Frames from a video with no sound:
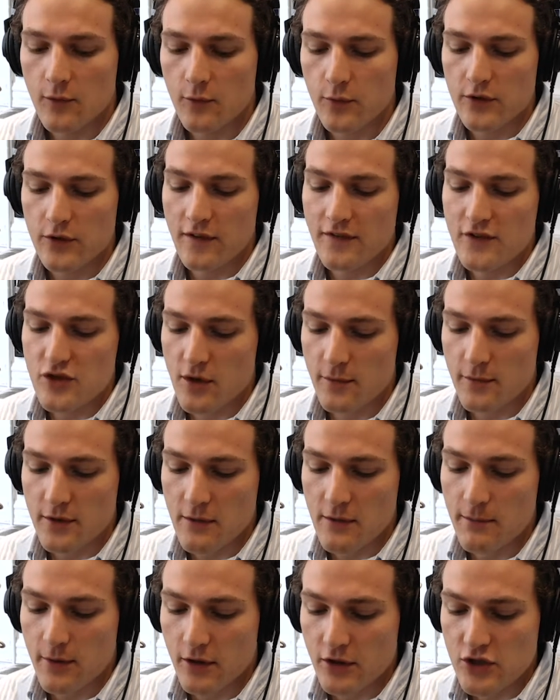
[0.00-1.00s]
don't have to jump into
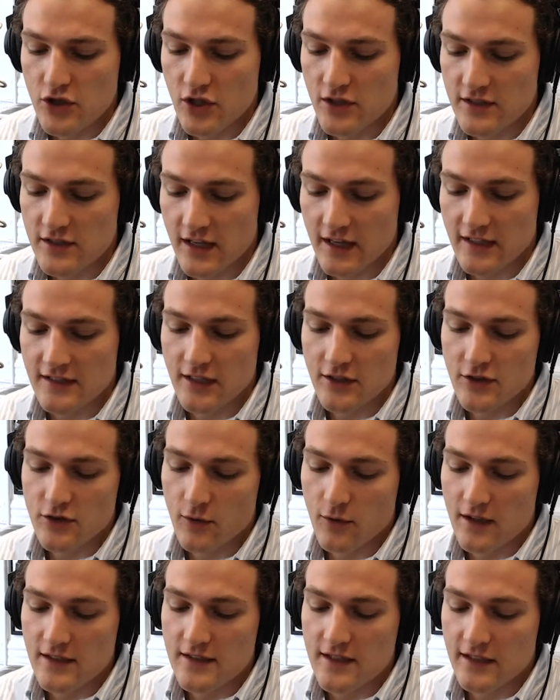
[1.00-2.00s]
the book just yet because I do
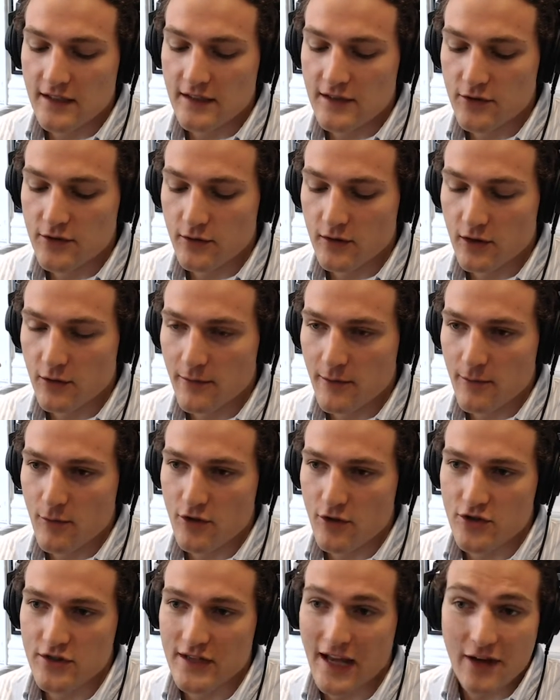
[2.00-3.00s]
want to dig into a little bit more
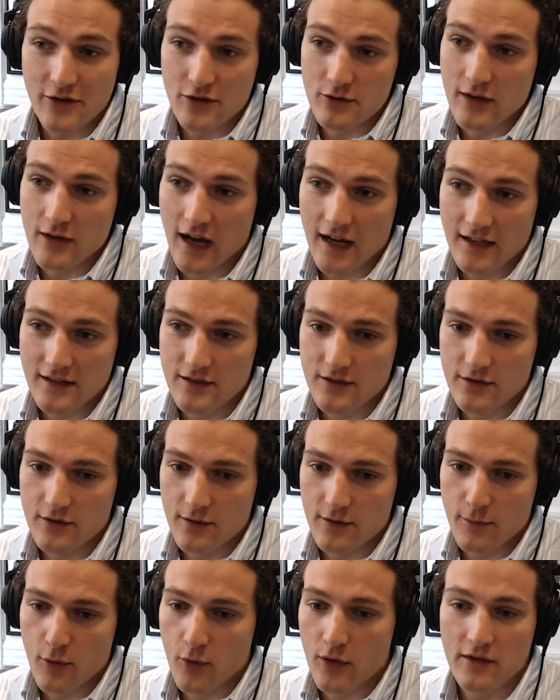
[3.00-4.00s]
just how you got to the
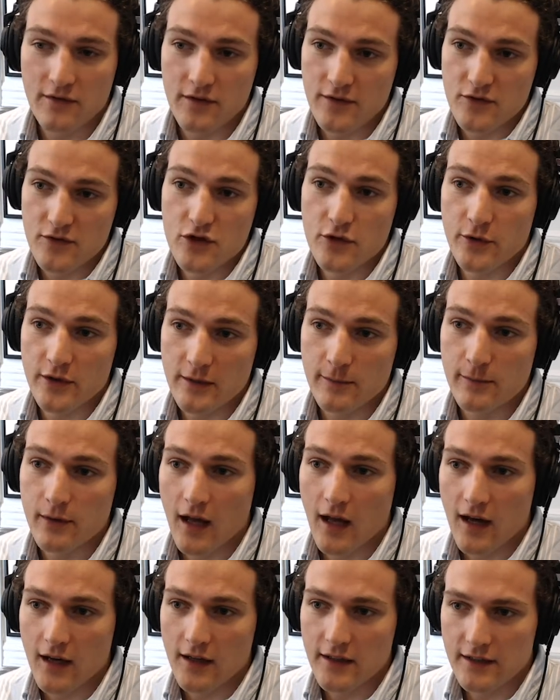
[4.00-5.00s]
point of even doing the
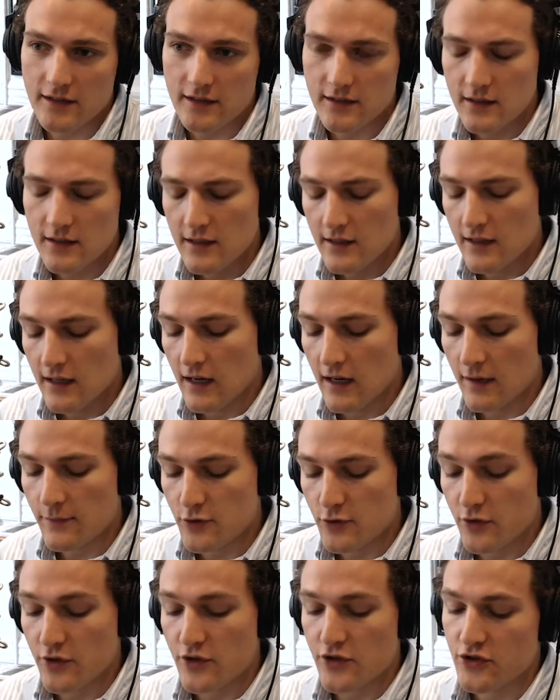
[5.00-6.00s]
blog and
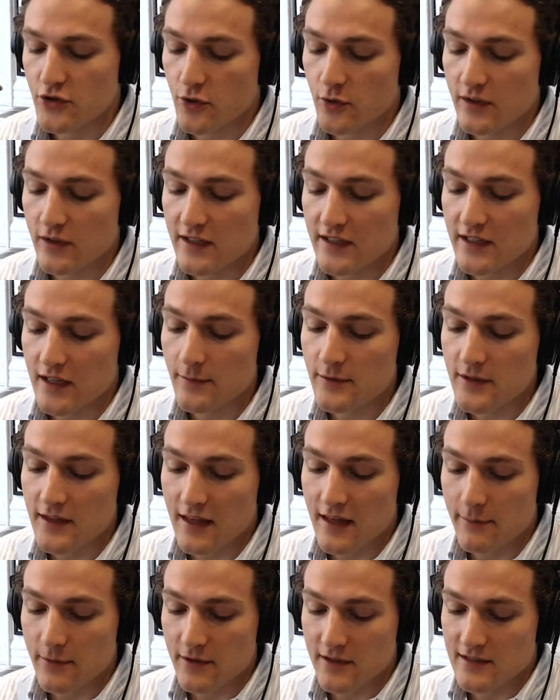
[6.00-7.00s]
sort of your story leading up to
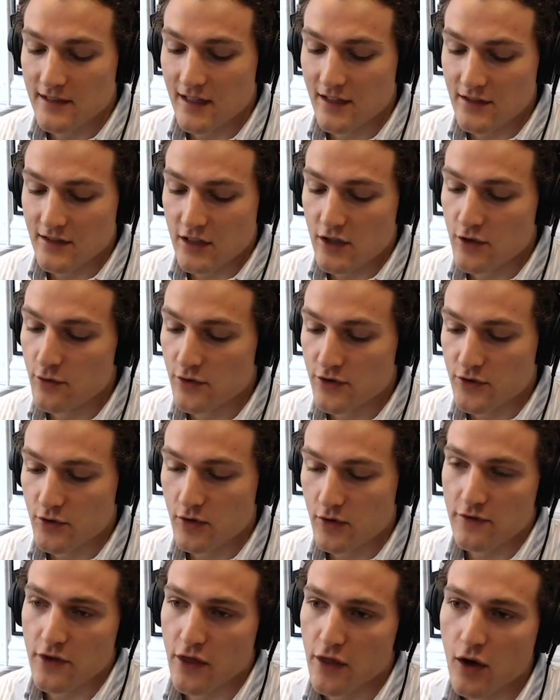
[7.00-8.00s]
that. But it sounds like you were sort
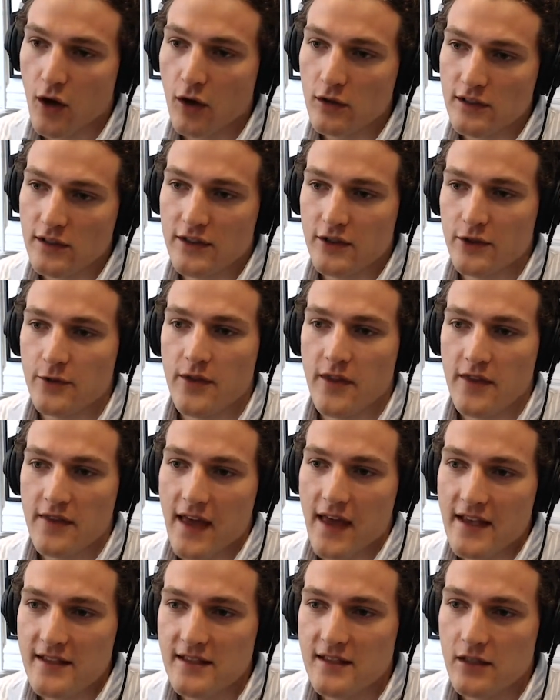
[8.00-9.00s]
of a thought leader within the
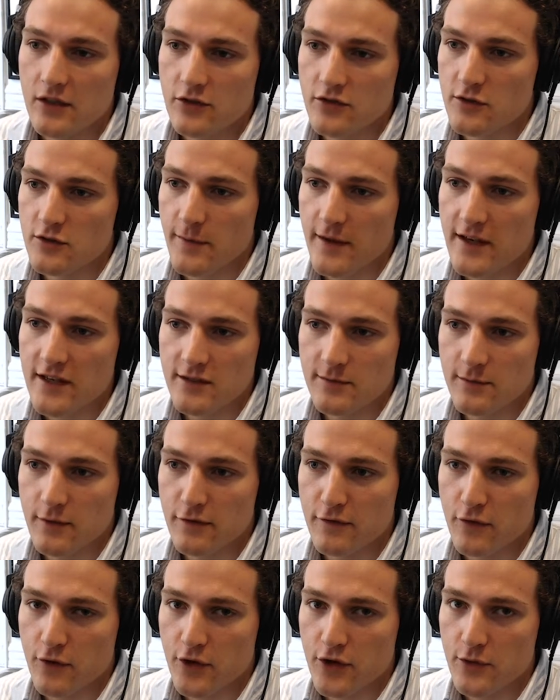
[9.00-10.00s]
SEO space
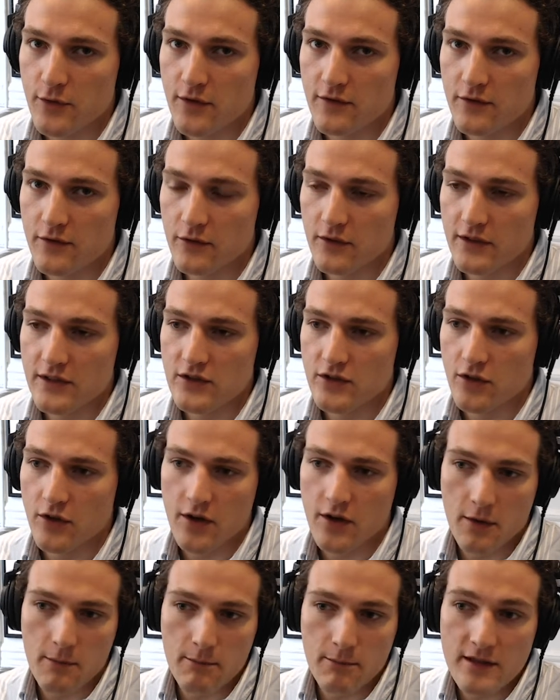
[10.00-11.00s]
before you even really started
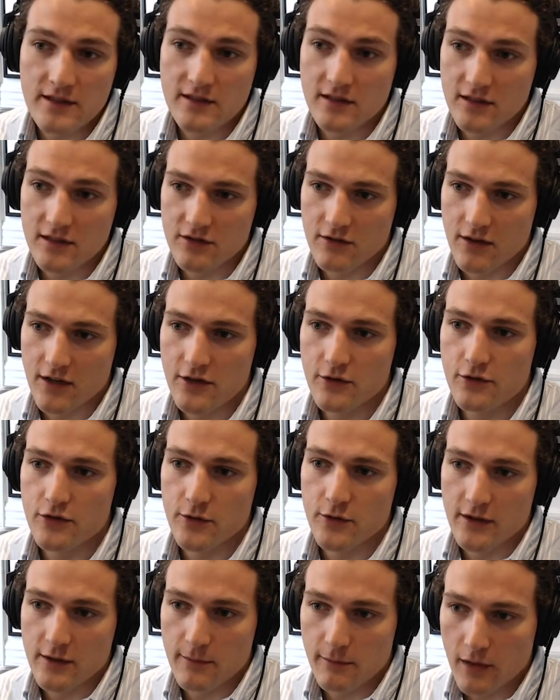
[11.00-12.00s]
a business, right? You're
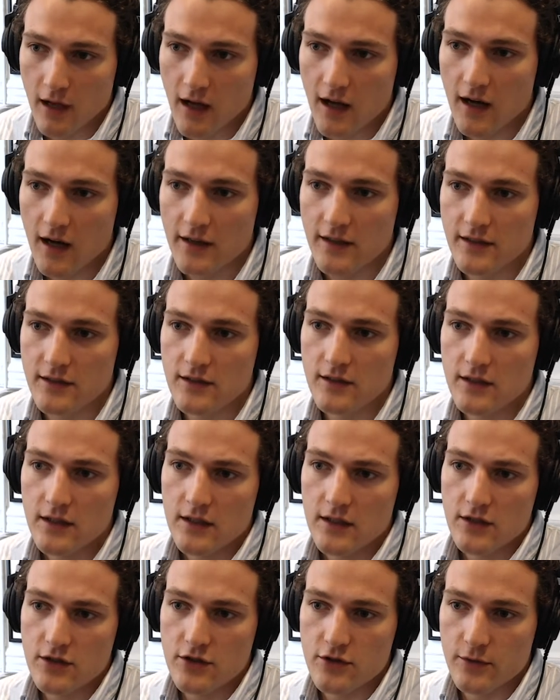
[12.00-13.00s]
doing the blog and
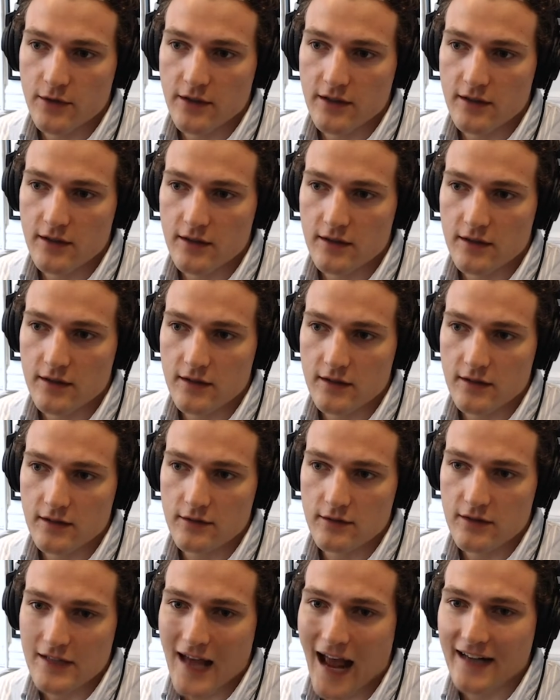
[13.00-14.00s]
doing the
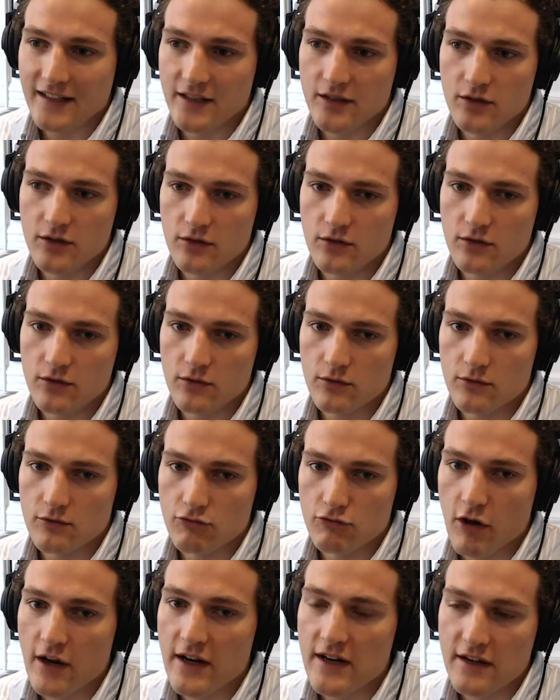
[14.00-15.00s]
tactical
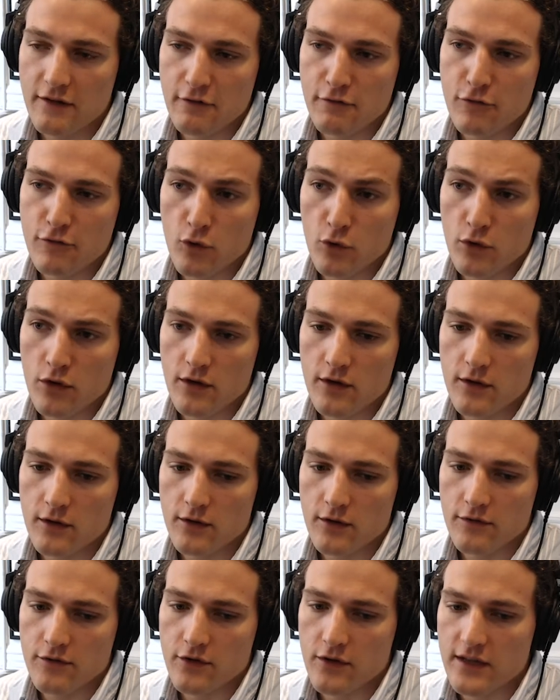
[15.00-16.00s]
writing for
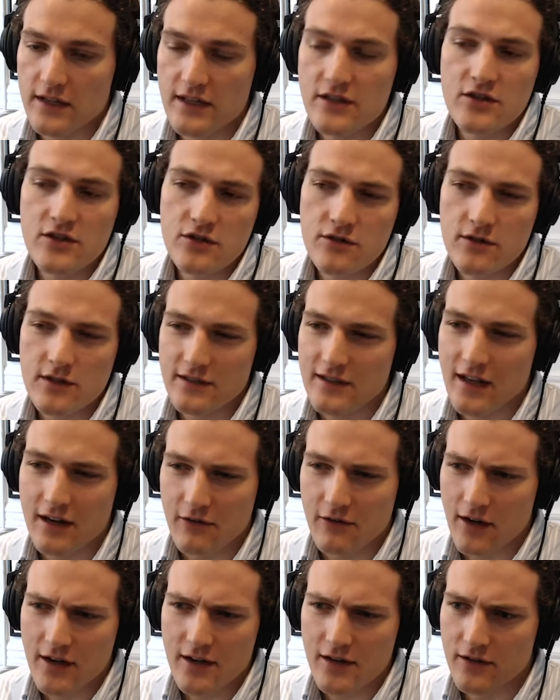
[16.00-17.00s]
the industry. Is that
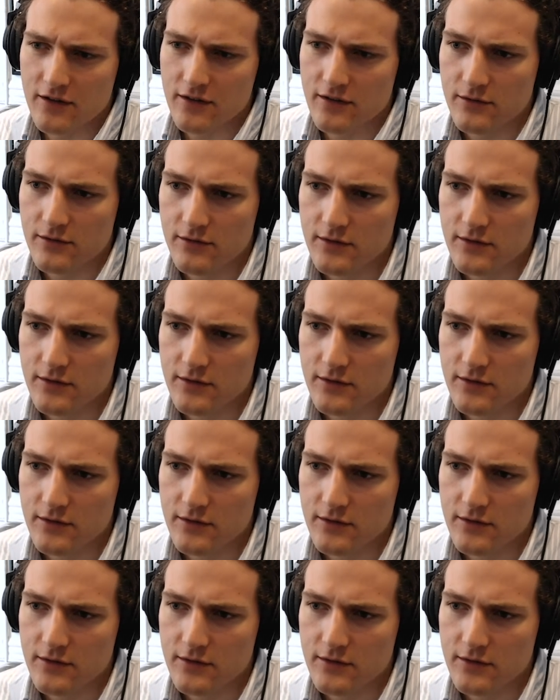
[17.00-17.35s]
right? Or